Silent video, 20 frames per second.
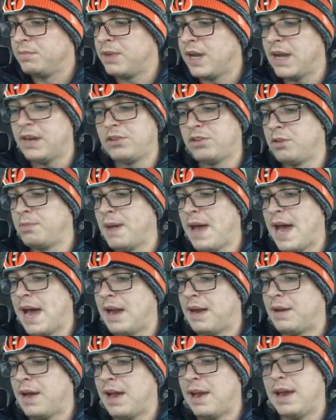That's too
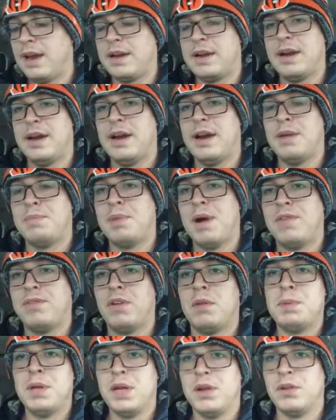bad. I like
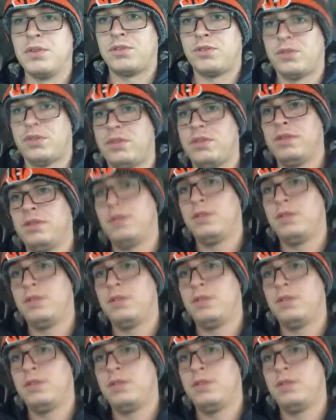Buffalo Bills.